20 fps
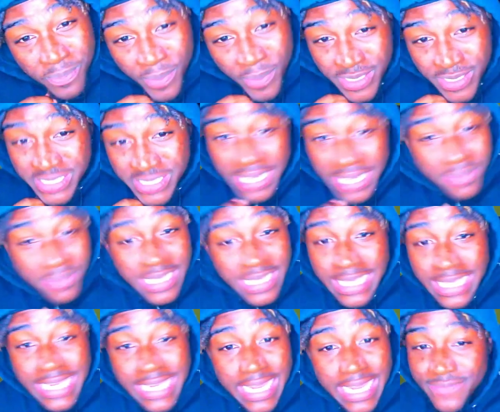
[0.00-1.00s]
personally, I'm
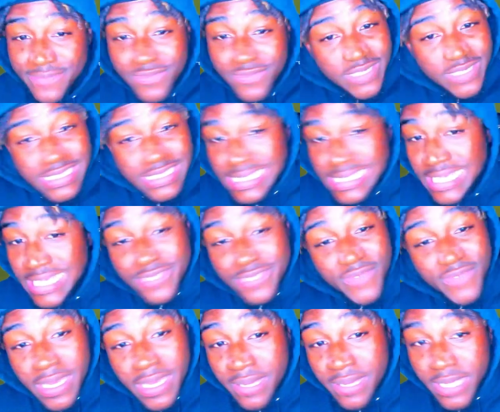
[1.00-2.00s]
taking that for six,
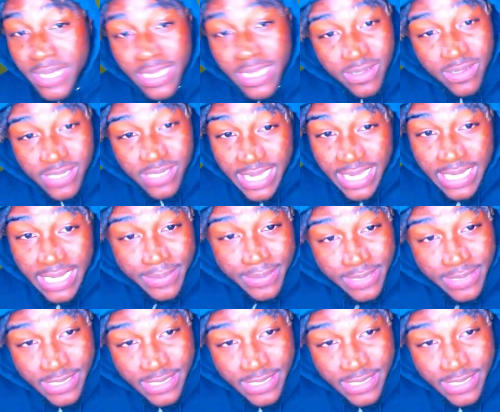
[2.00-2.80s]
fam. I ain't gonna cap.